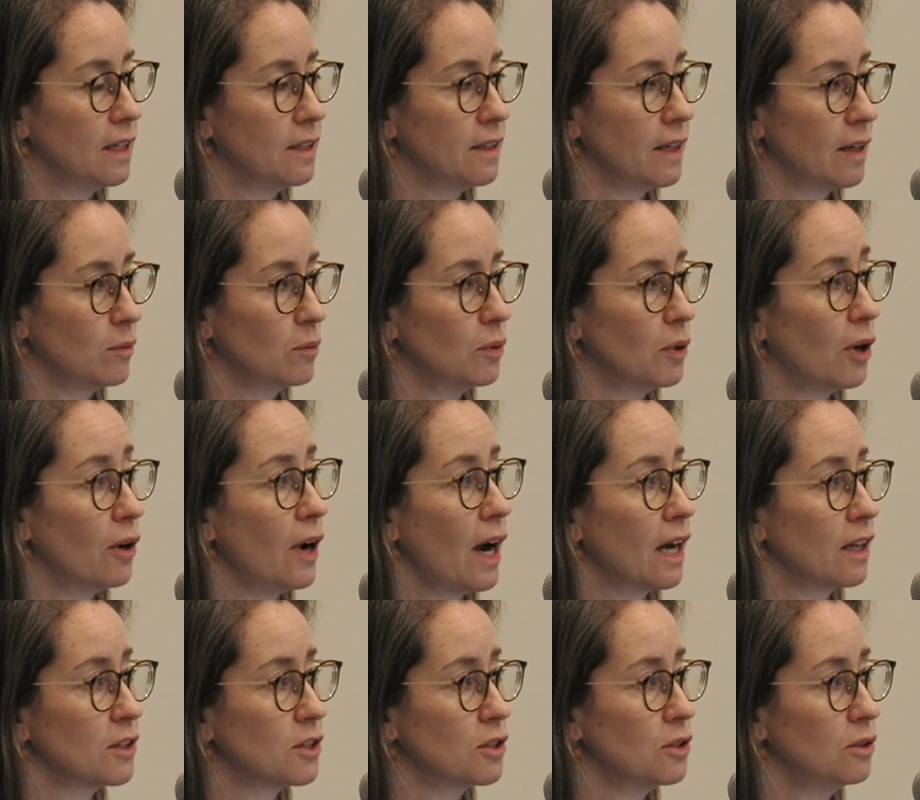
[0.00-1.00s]
they were
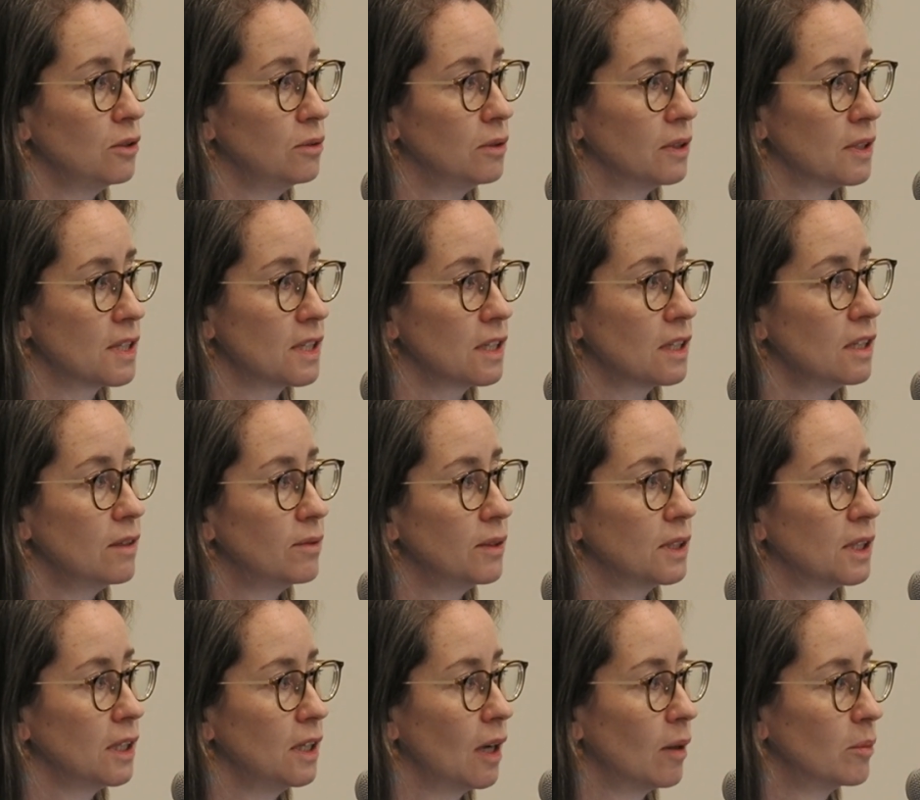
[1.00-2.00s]
out to a
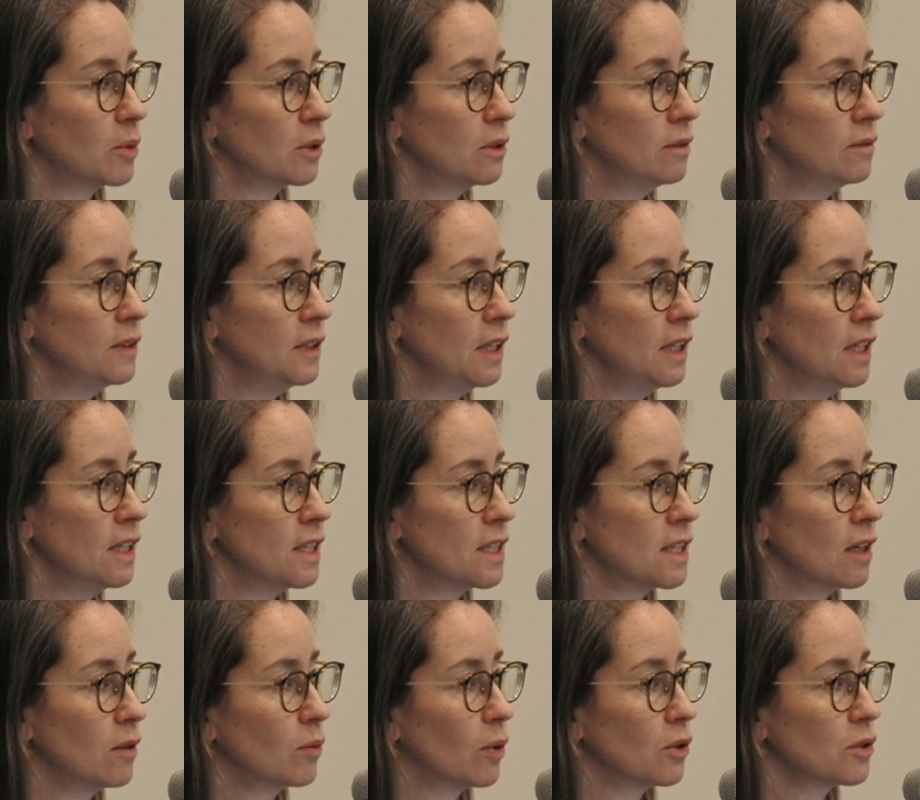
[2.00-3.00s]
significant number of years,
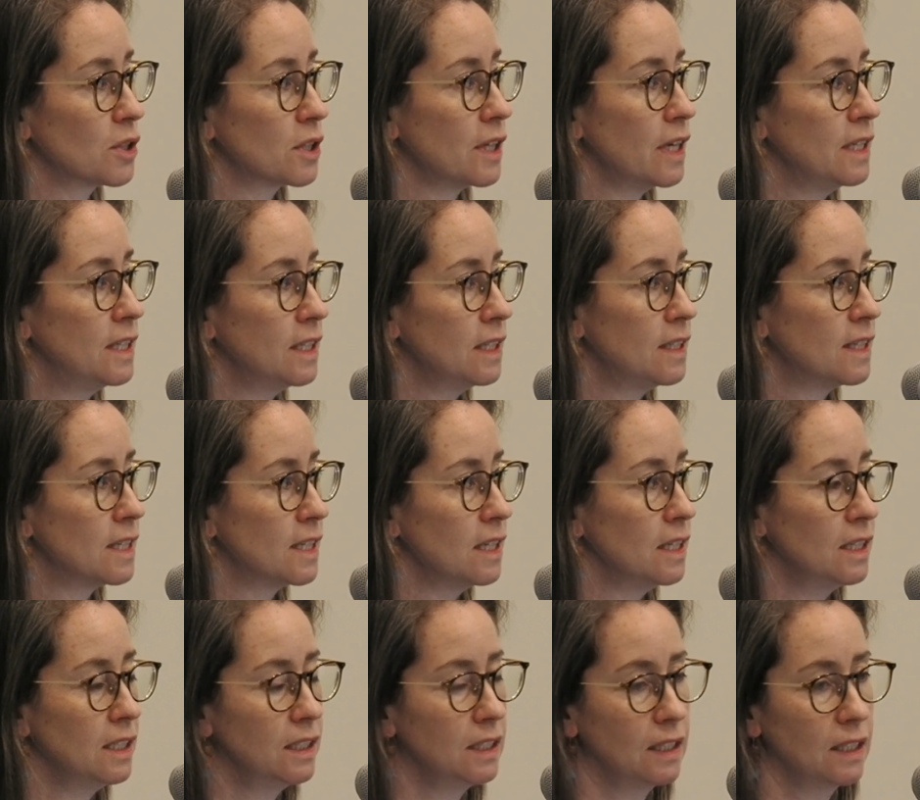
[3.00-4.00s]
and whilst they did
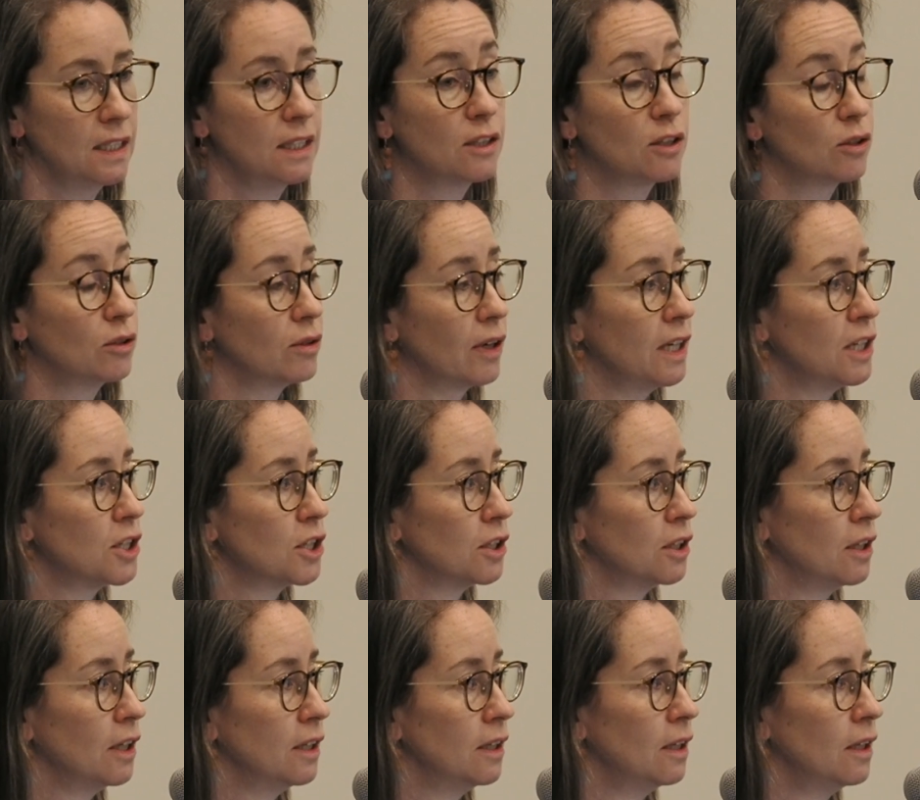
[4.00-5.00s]
see integration
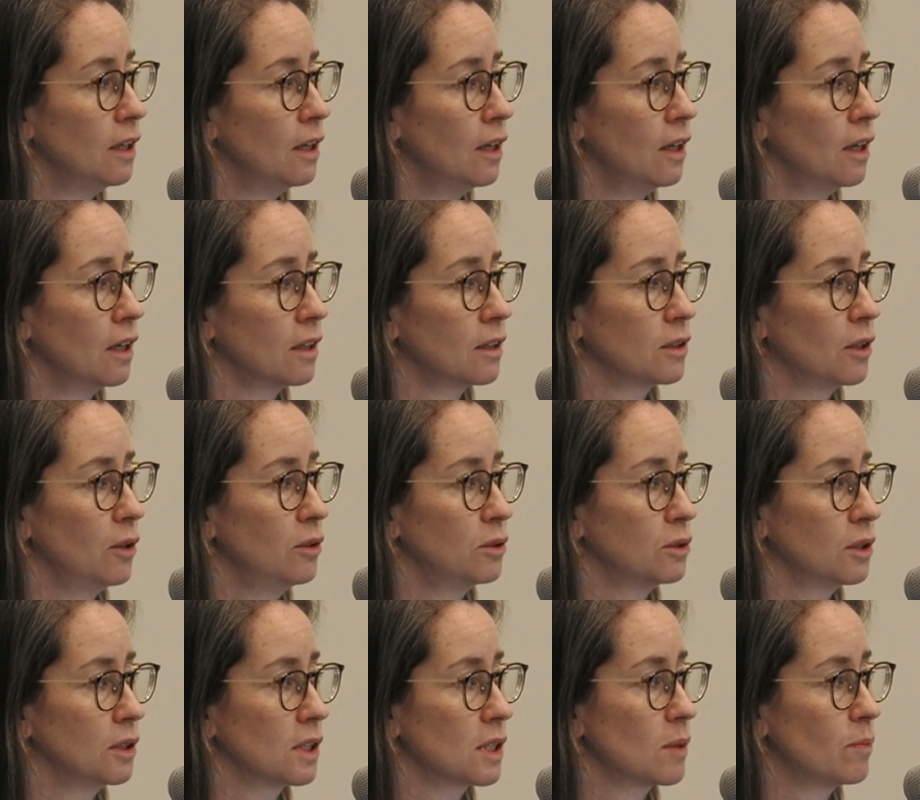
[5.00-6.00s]
and
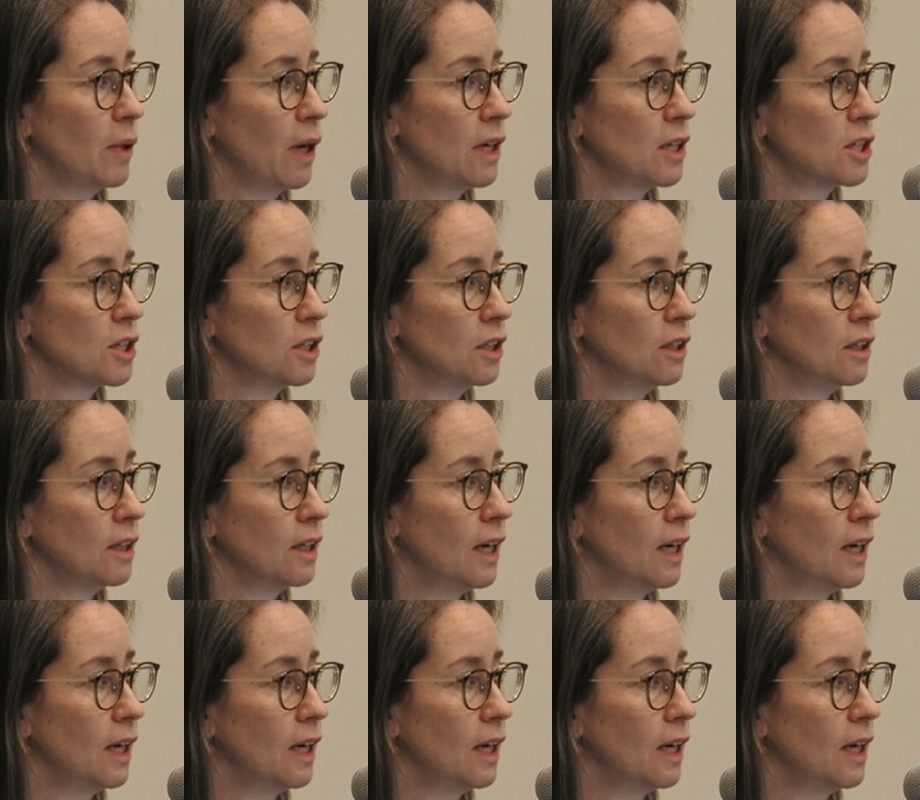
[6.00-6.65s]
clonal expansion